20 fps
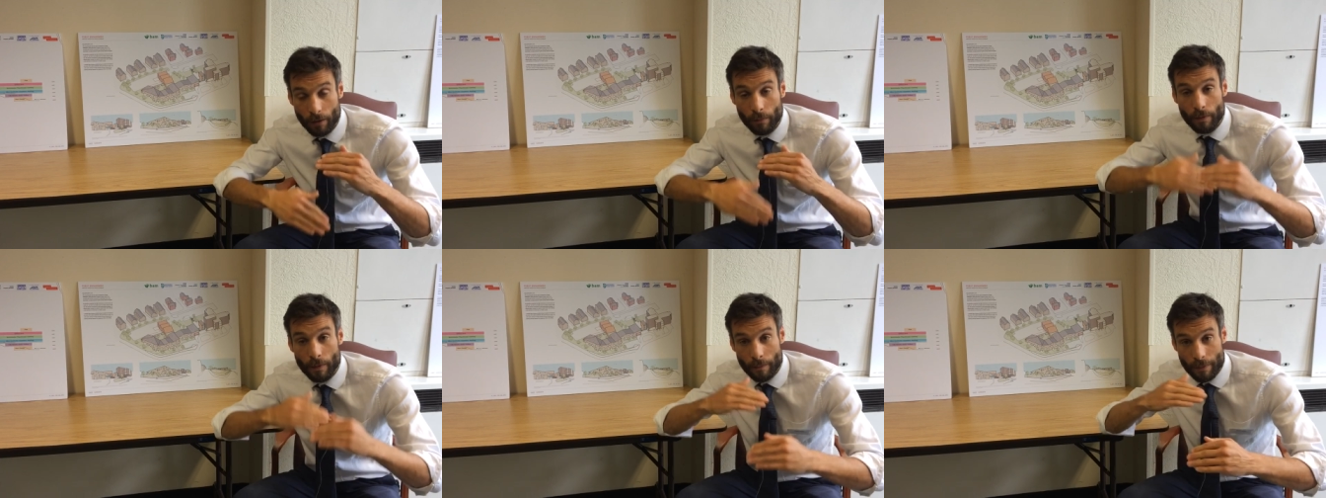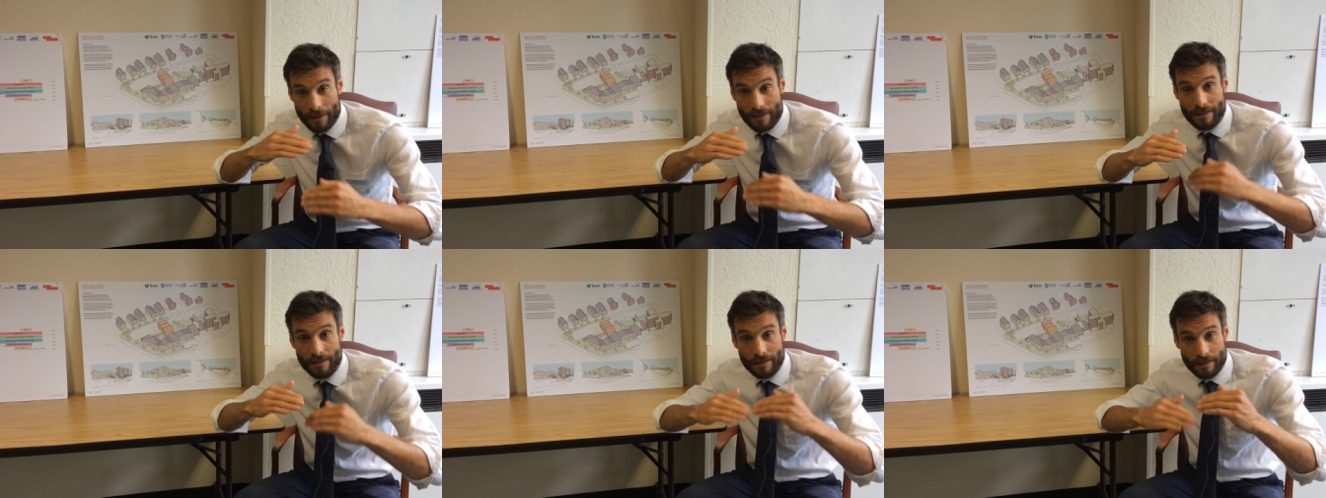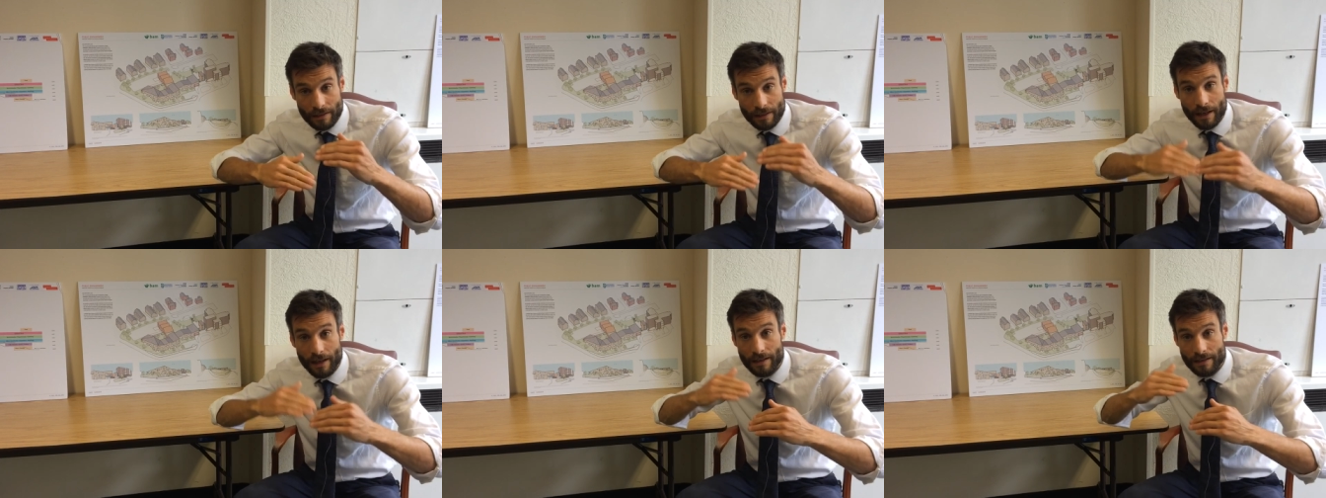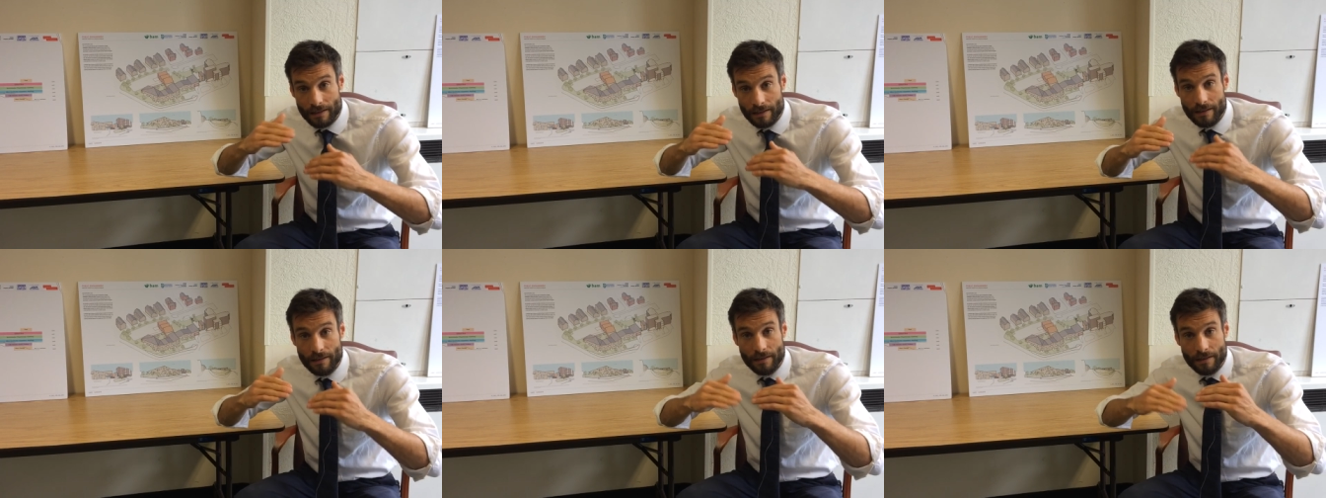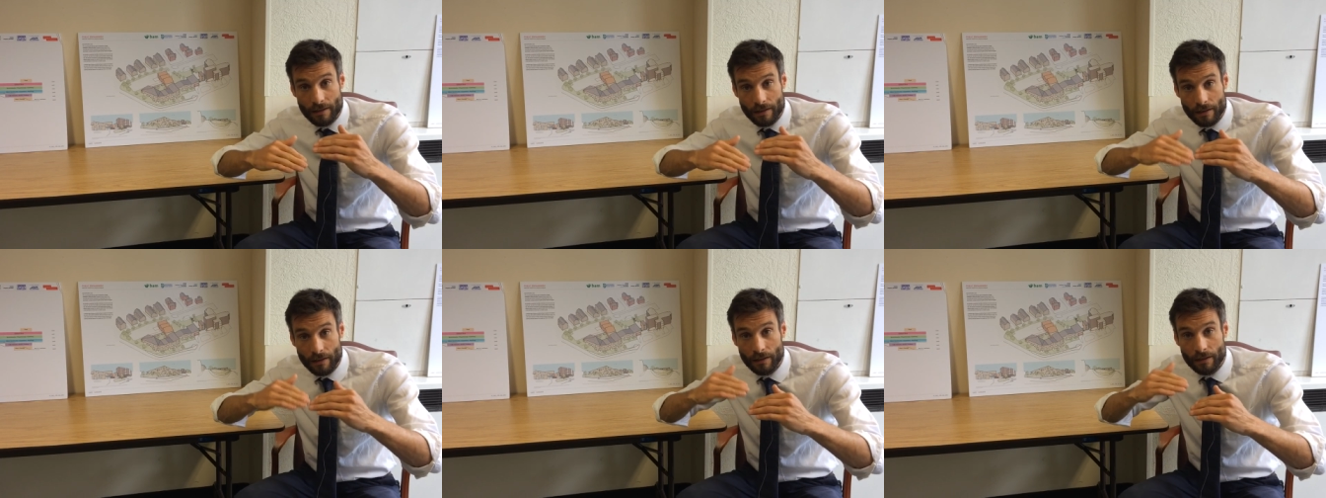up the business cases
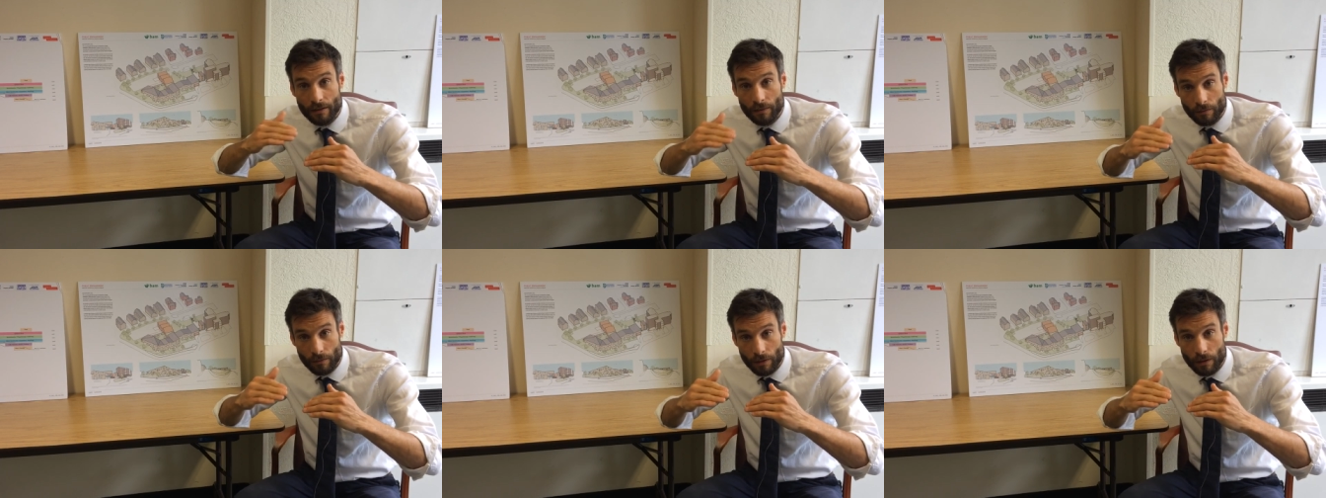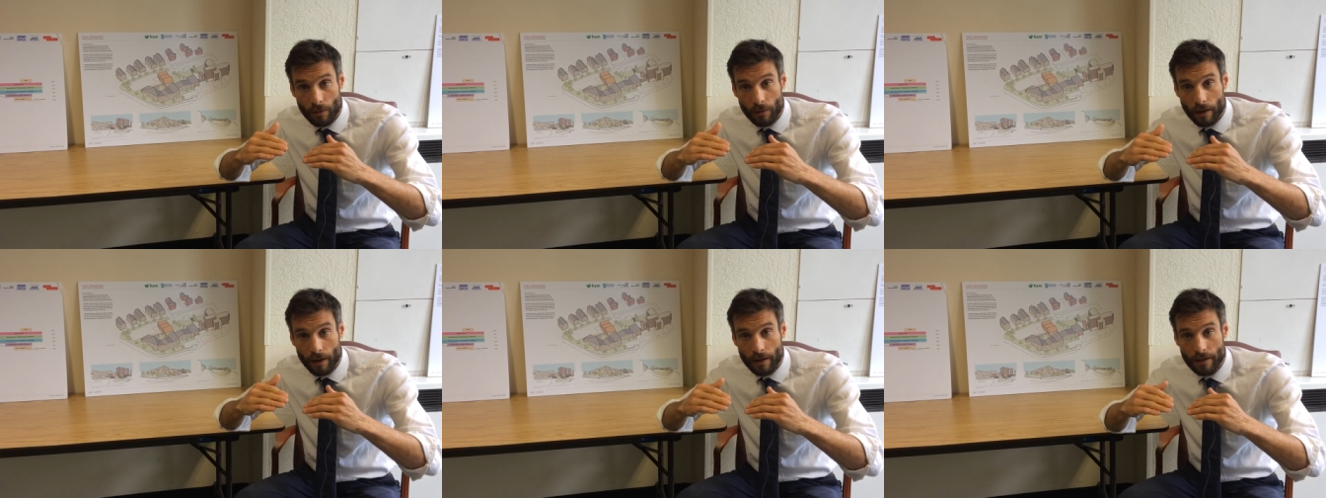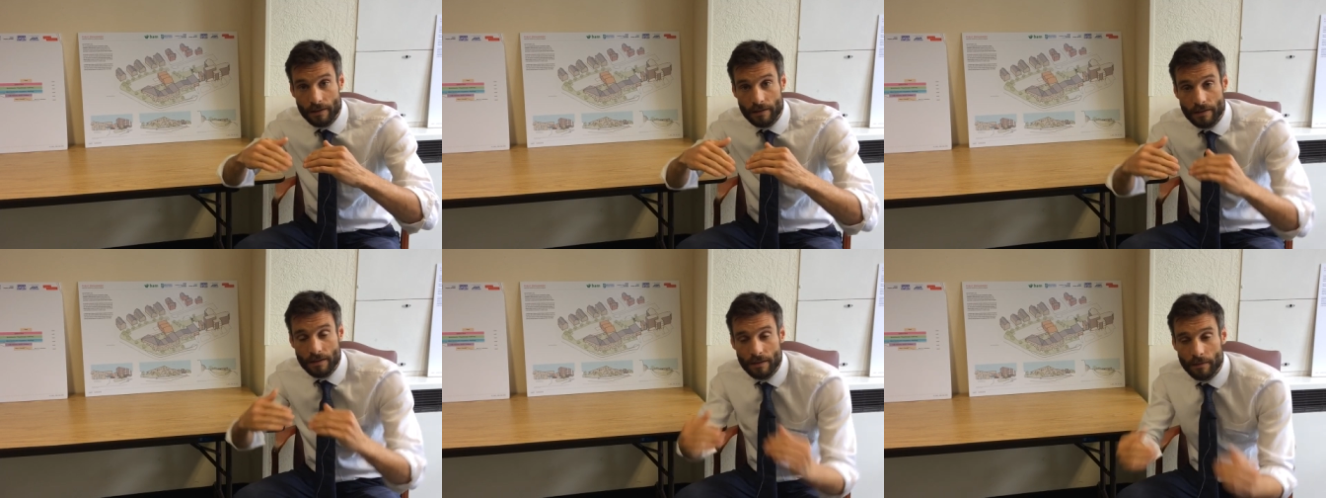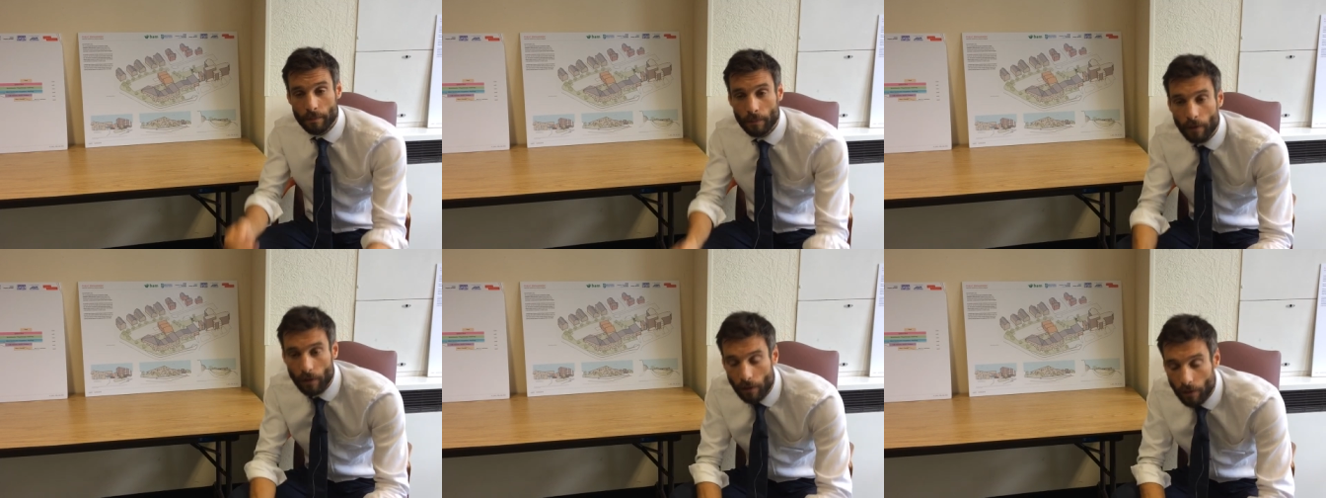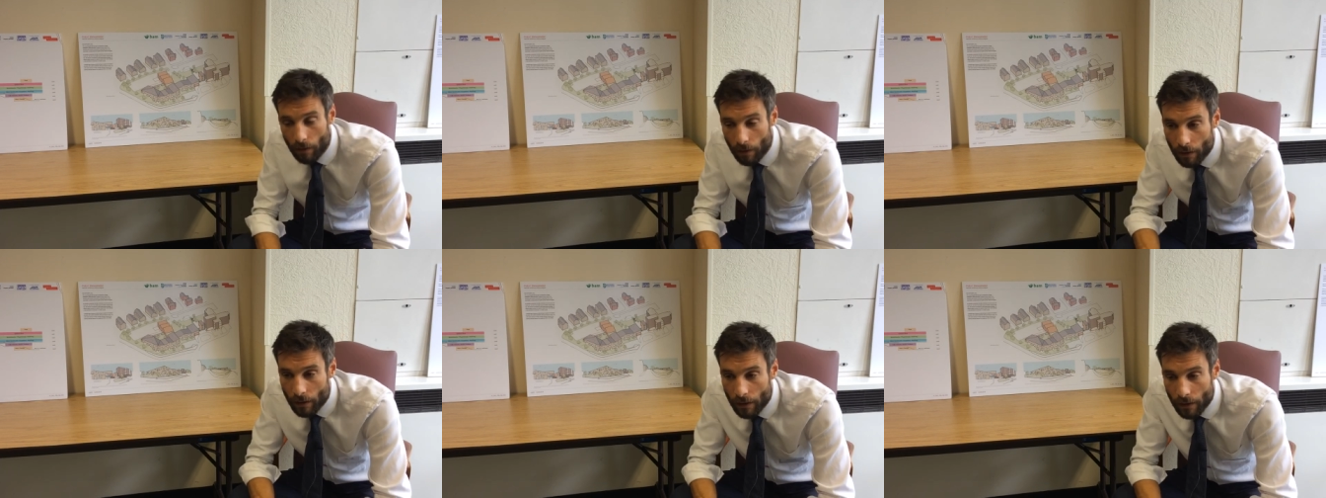that are required to
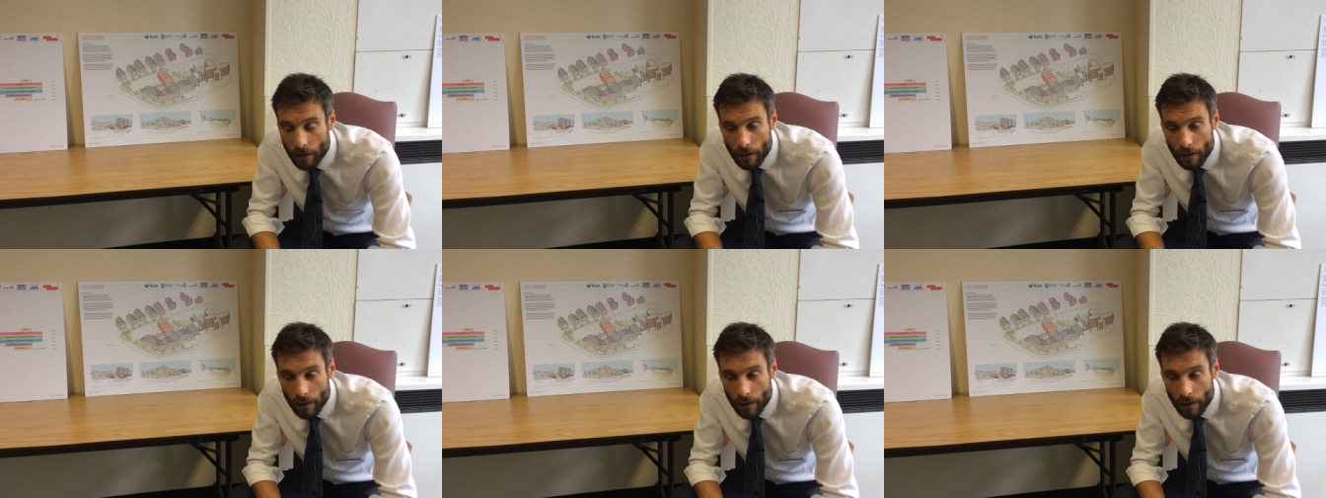support